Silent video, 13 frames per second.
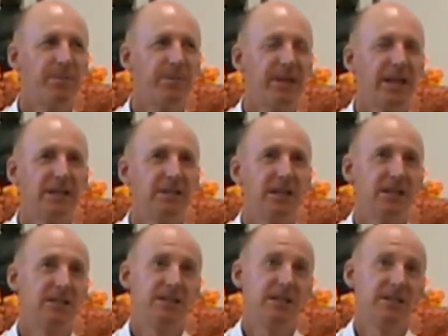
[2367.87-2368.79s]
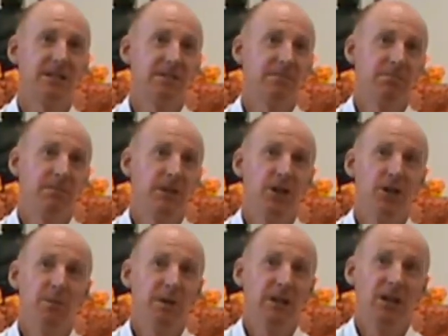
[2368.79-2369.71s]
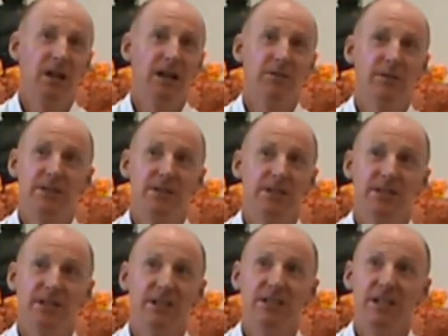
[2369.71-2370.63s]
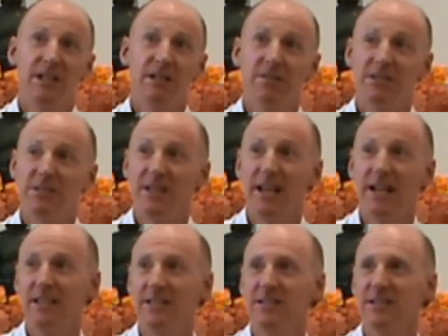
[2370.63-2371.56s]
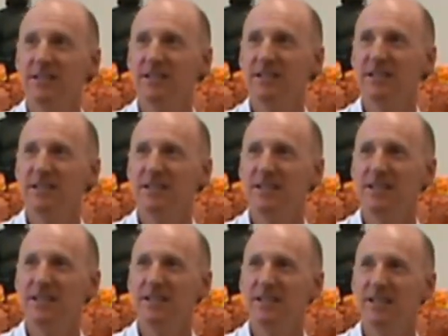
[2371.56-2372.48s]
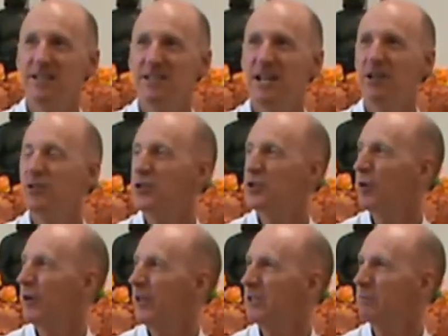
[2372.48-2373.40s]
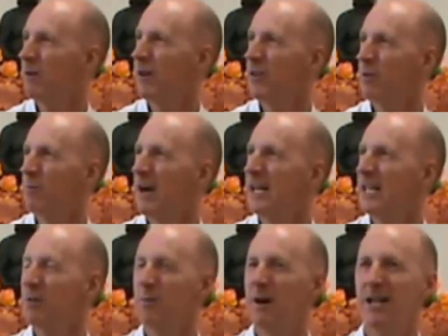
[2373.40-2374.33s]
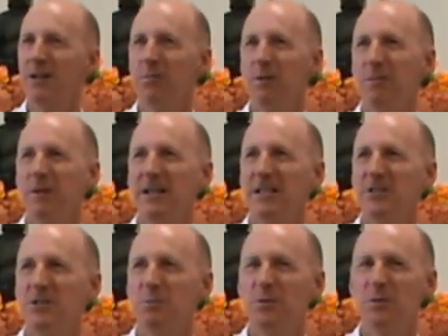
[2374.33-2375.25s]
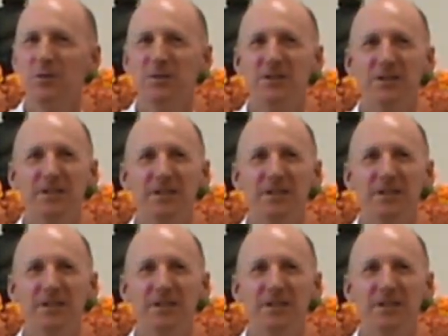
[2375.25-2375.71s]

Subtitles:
It's just, human life is just continuous that, isn't it? There's no choice. We're either running away or we're running towards.